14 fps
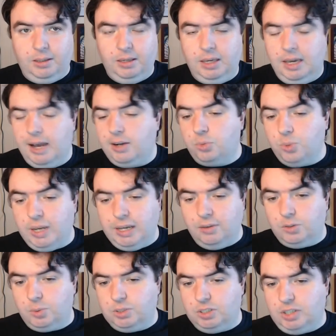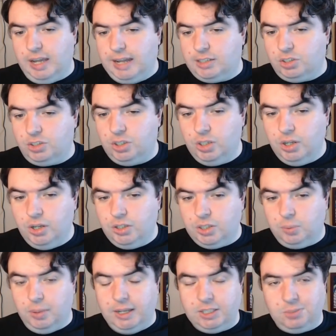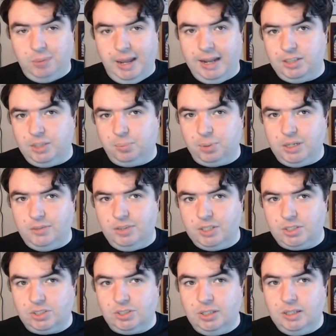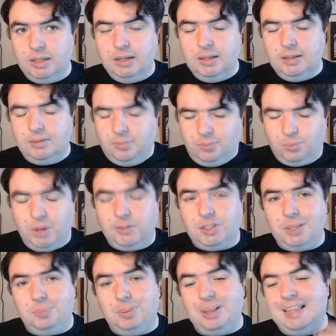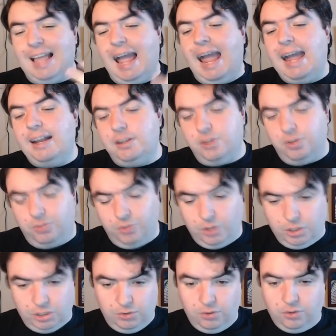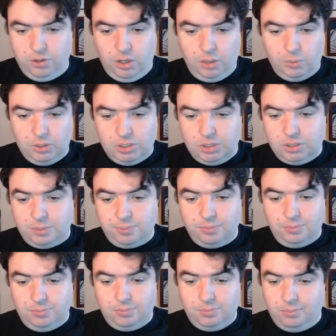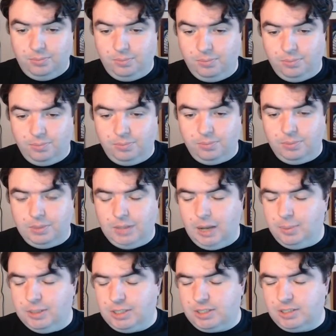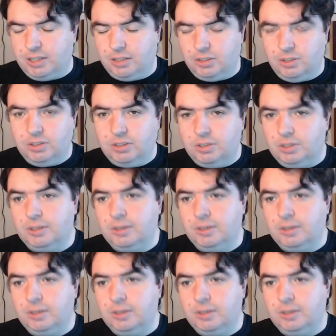Keanu Reeves was attached to play Spike in the previously planned version of the film, which has now been scuttled, and